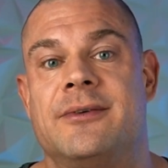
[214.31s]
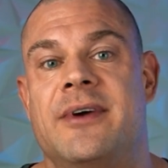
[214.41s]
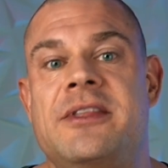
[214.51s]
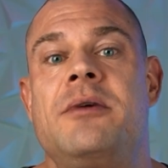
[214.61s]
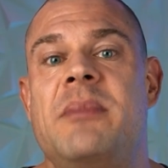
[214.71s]

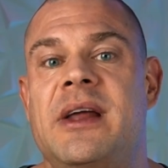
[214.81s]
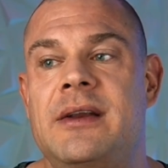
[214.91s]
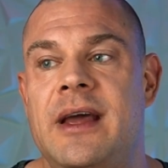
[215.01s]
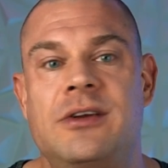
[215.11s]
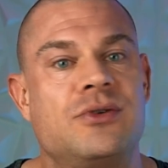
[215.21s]
rhythm
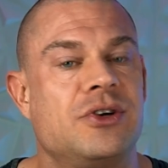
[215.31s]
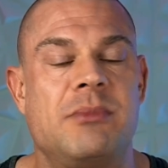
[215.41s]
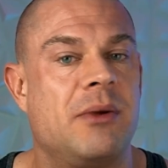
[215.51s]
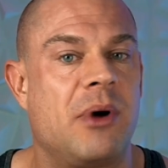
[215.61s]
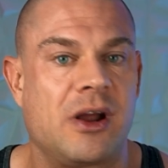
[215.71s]
and using
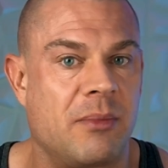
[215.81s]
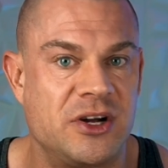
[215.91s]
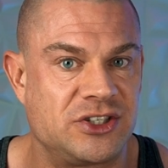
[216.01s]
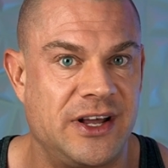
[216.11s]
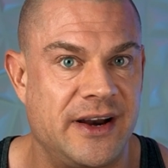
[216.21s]
metabolic
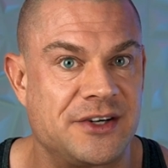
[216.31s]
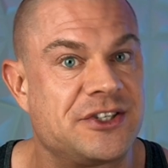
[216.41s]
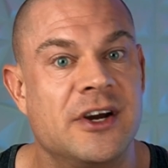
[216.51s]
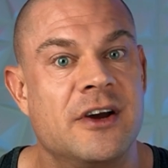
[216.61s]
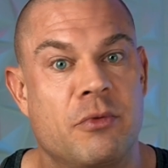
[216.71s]
modulators,
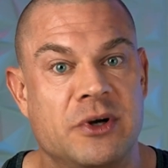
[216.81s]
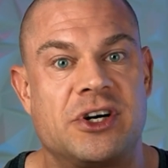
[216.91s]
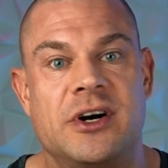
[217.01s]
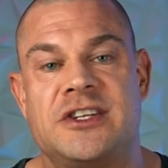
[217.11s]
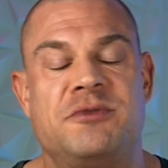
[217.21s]
which
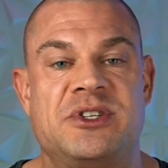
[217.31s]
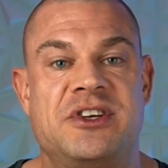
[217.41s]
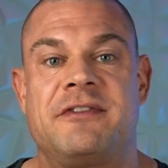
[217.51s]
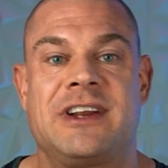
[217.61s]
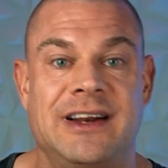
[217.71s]
are not
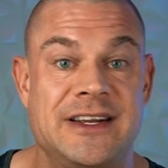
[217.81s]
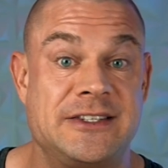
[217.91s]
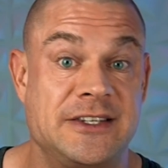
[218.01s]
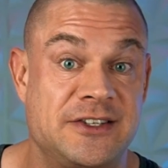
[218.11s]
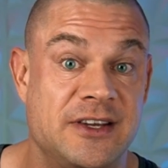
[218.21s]
specifically
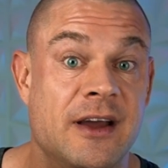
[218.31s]
listed,